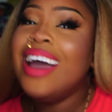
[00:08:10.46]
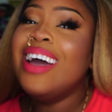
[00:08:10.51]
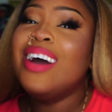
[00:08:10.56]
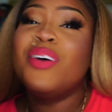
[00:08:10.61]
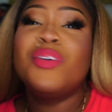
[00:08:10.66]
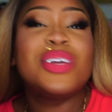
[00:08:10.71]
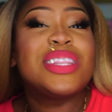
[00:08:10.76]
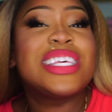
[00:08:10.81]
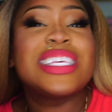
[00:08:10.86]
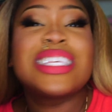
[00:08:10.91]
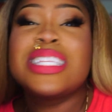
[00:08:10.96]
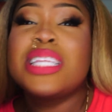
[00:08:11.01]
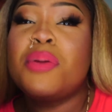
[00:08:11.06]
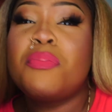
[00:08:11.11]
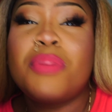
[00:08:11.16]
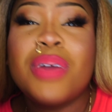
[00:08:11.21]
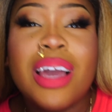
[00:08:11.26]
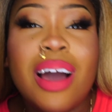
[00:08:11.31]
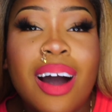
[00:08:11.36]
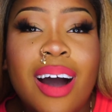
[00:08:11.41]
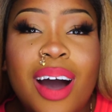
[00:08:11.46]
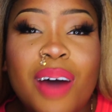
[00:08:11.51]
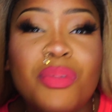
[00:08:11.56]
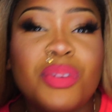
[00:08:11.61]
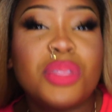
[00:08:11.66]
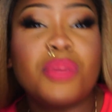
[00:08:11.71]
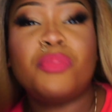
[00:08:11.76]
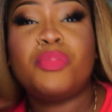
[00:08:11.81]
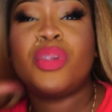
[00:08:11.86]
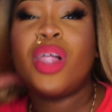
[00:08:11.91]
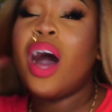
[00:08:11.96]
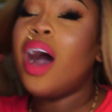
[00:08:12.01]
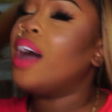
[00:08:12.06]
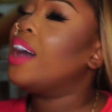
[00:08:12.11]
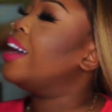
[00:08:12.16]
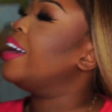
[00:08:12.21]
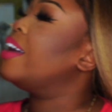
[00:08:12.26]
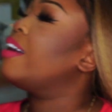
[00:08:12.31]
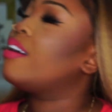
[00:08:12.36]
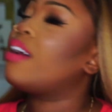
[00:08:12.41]
with this lippy on, with the
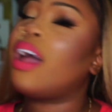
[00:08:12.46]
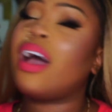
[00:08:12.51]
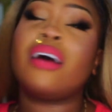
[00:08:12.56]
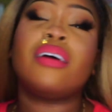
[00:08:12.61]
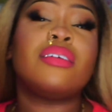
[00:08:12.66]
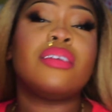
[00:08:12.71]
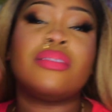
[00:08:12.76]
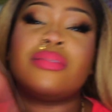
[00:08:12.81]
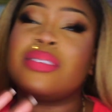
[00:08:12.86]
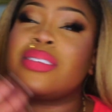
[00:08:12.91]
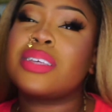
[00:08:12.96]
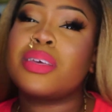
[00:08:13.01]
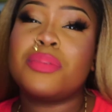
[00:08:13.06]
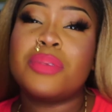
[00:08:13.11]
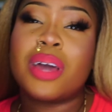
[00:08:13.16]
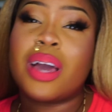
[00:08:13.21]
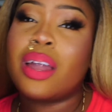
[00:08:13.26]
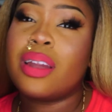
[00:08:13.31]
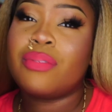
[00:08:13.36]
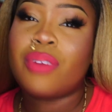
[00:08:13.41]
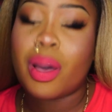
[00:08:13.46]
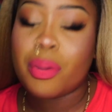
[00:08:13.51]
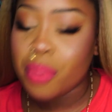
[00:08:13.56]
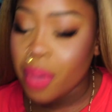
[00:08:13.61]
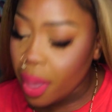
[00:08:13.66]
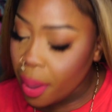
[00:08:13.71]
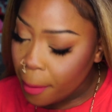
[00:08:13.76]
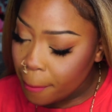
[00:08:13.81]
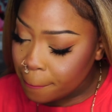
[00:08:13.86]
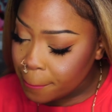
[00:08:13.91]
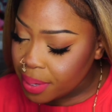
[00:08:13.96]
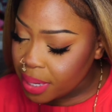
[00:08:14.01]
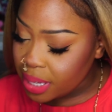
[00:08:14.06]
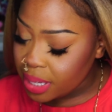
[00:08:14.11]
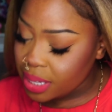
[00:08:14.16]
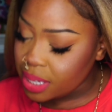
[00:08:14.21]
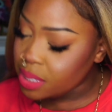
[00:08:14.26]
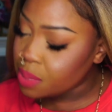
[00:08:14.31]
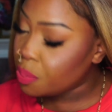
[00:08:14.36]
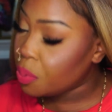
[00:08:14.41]
blonde hair. I don't know, just give me that kind of vibe.
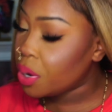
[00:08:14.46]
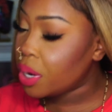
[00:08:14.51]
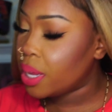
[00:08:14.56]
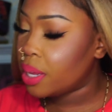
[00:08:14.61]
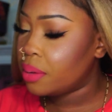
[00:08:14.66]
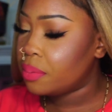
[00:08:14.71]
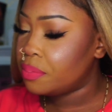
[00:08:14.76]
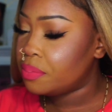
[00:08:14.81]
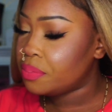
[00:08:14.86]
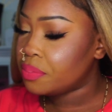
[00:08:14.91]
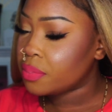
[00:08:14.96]
But it's pretty.